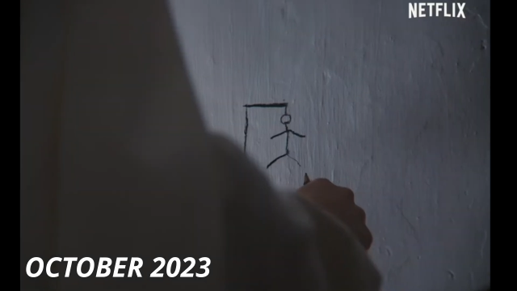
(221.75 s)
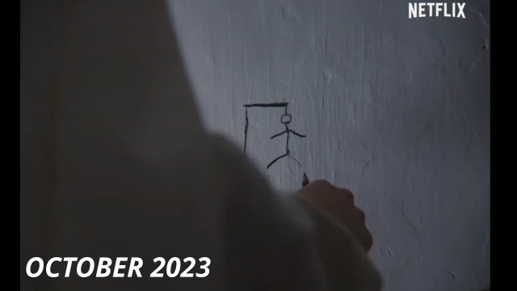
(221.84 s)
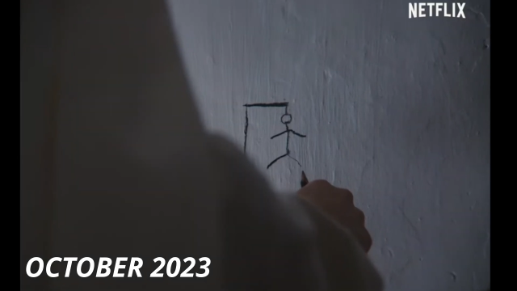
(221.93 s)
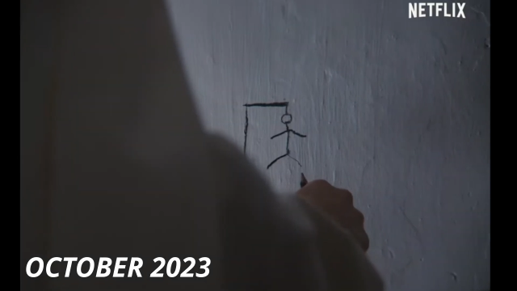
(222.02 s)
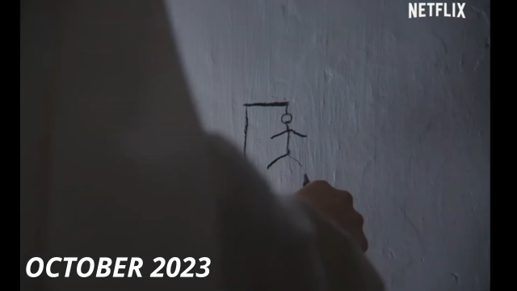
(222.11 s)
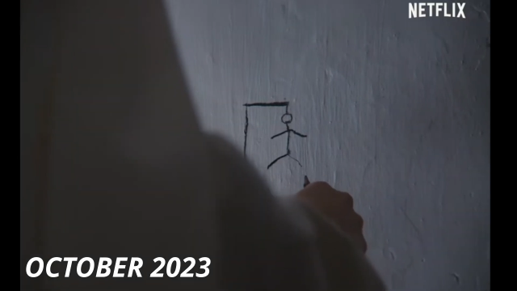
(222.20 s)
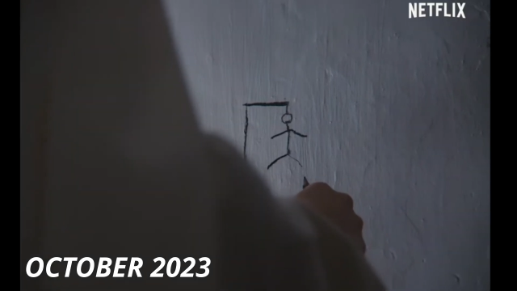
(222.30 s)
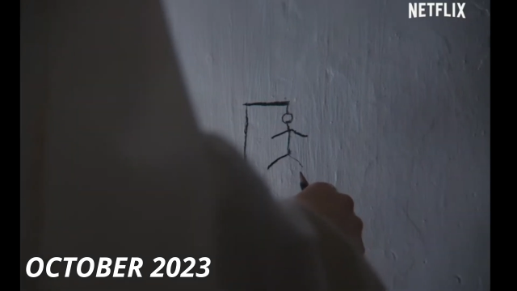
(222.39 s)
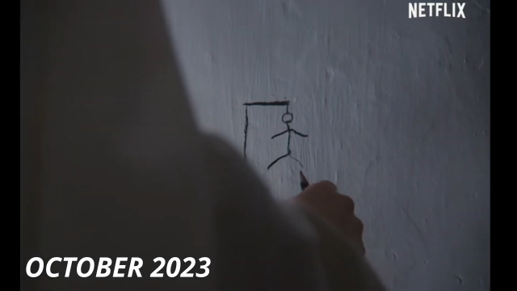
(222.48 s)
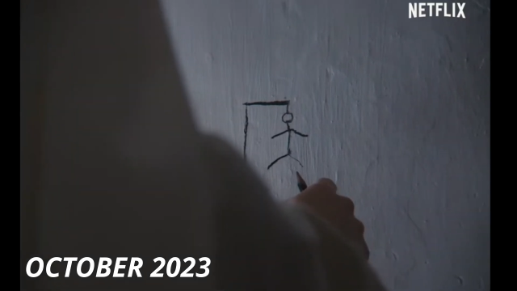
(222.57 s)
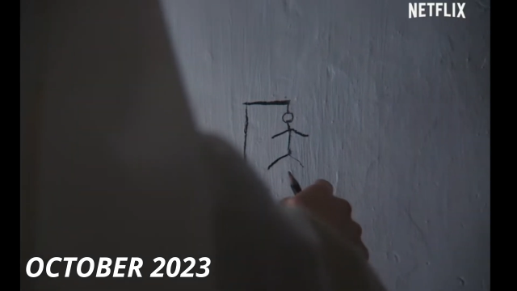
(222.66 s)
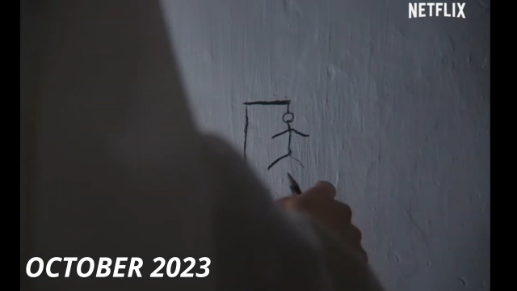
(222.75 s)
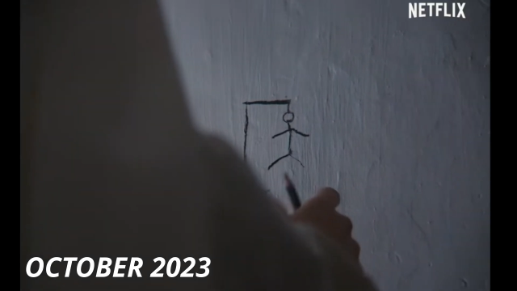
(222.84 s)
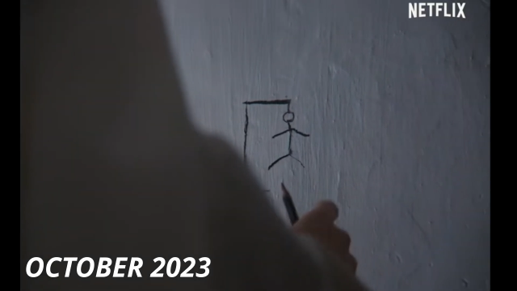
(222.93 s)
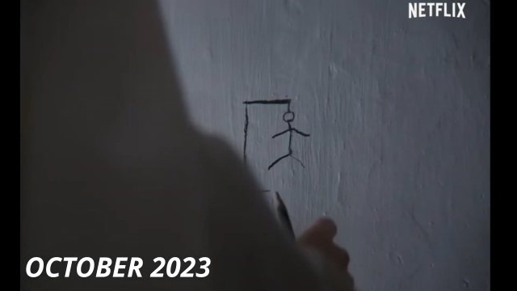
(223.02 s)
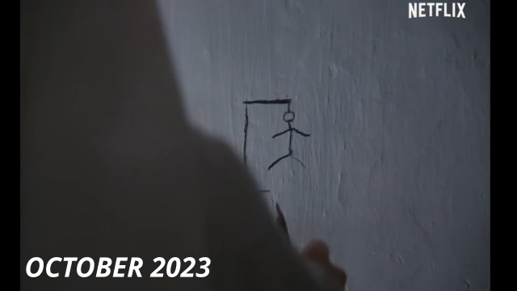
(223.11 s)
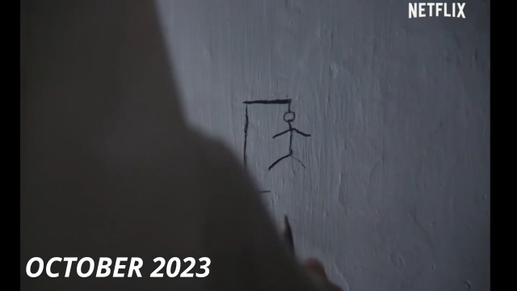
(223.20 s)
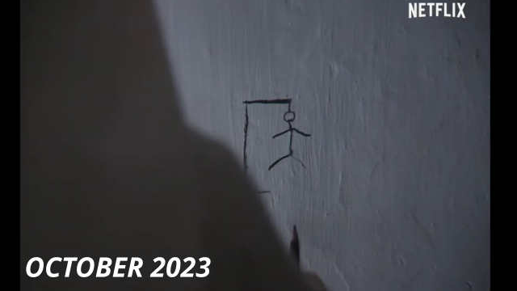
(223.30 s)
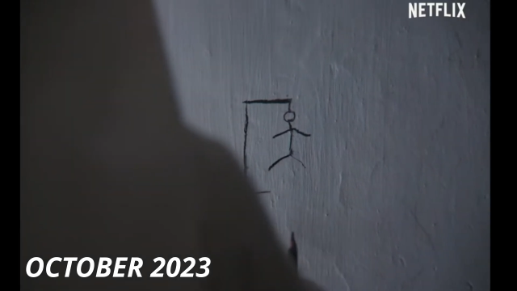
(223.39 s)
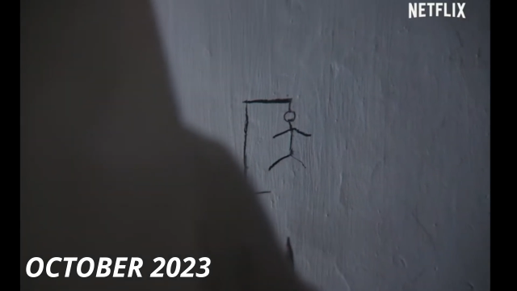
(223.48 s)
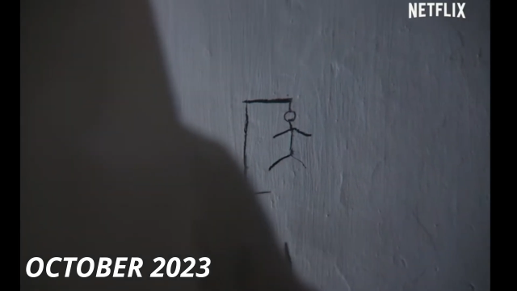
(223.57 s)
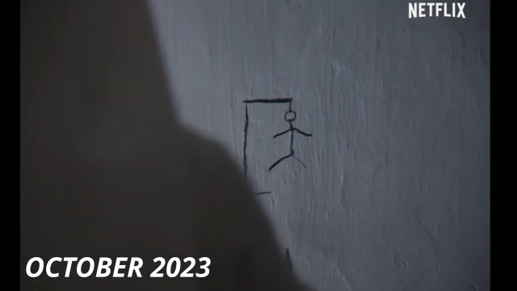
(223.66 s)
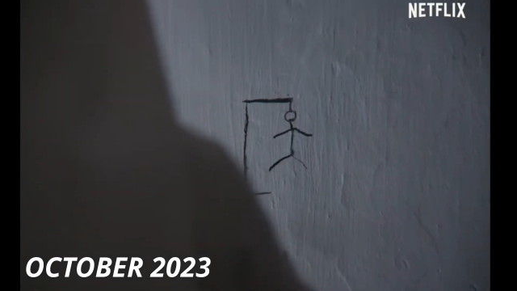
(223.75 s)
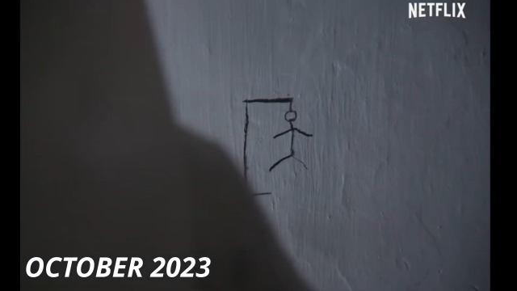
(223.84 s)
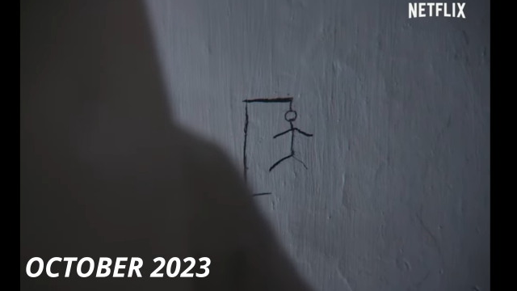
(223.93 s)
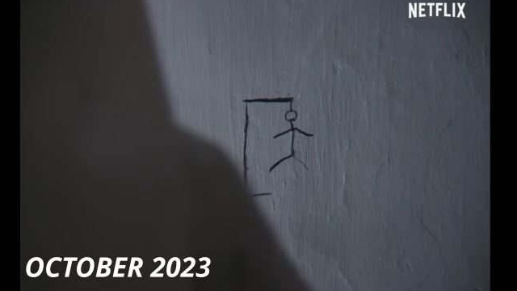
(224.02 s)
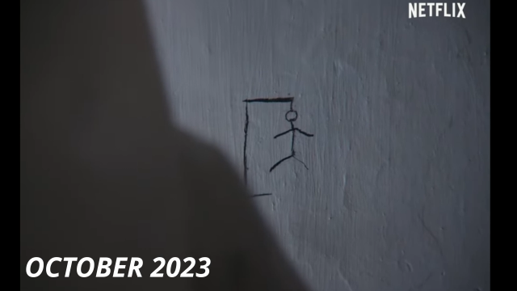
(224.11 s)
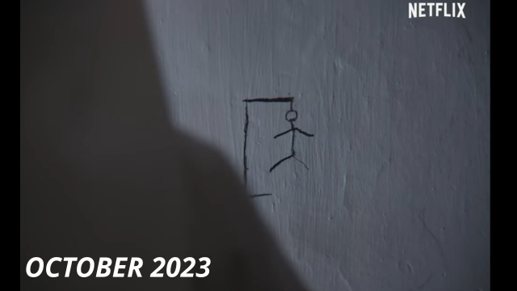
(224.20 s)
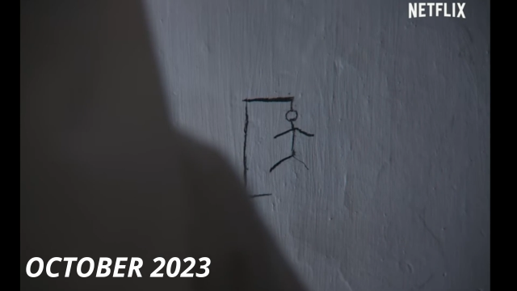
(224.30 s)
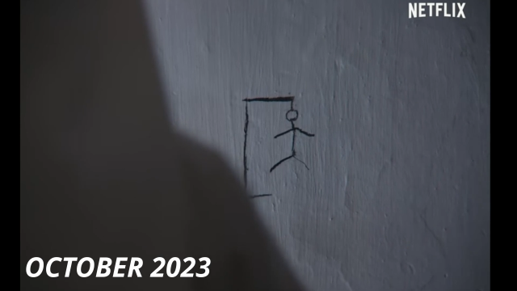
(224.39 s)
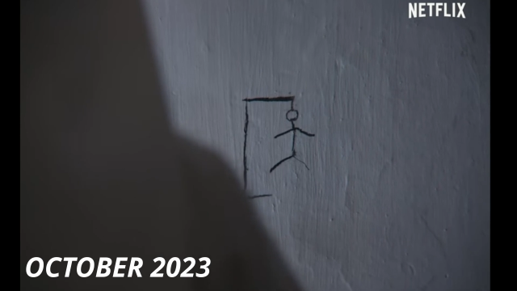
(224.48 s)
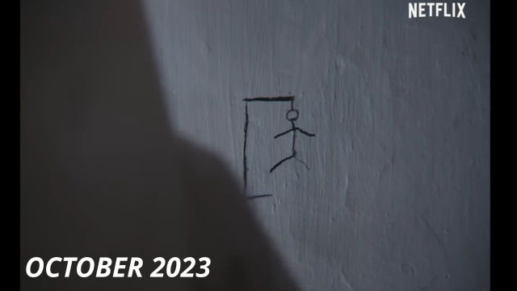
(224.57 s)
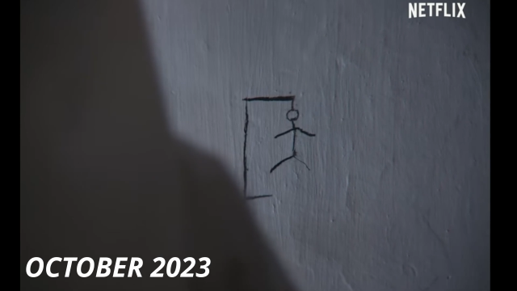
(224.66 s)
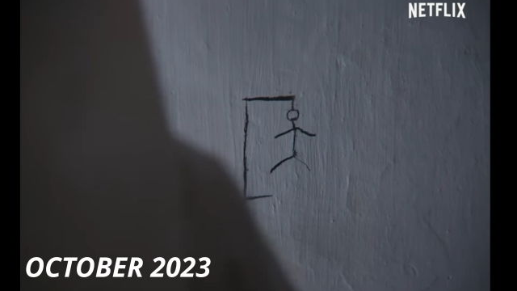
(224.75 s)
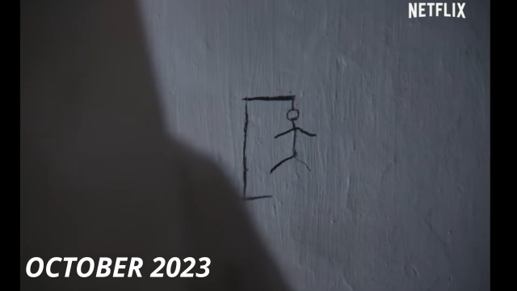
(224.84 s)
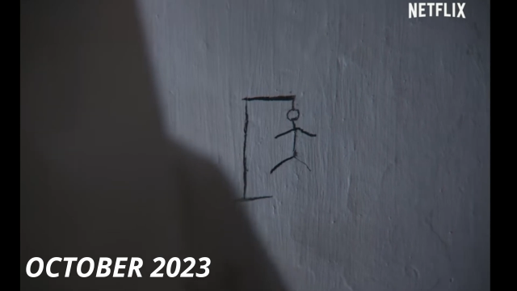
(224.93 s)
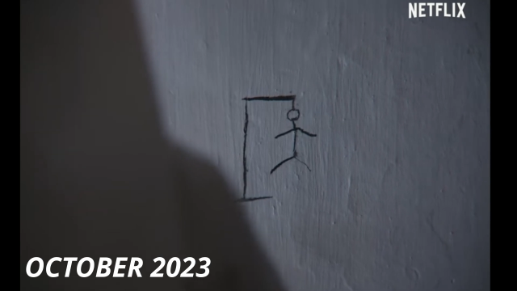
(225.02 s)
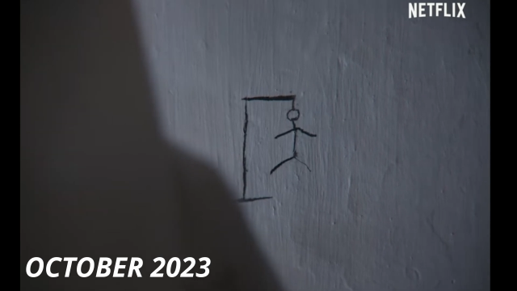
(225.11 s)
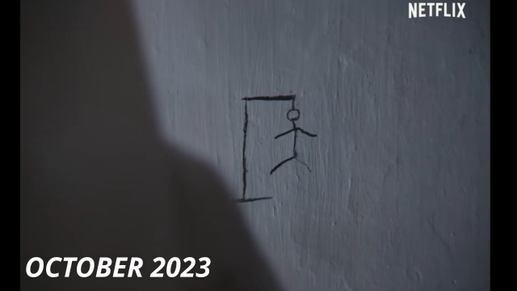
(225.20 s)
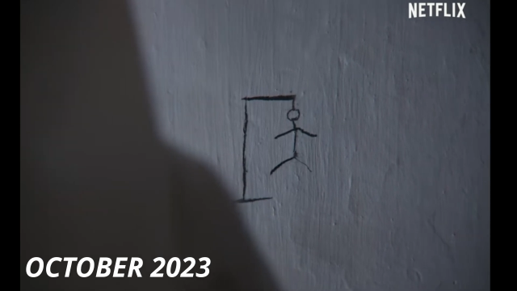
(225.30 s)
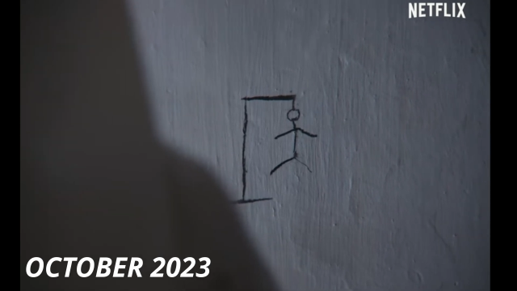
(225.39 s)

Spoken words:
No face is visible, so there are no lips to read.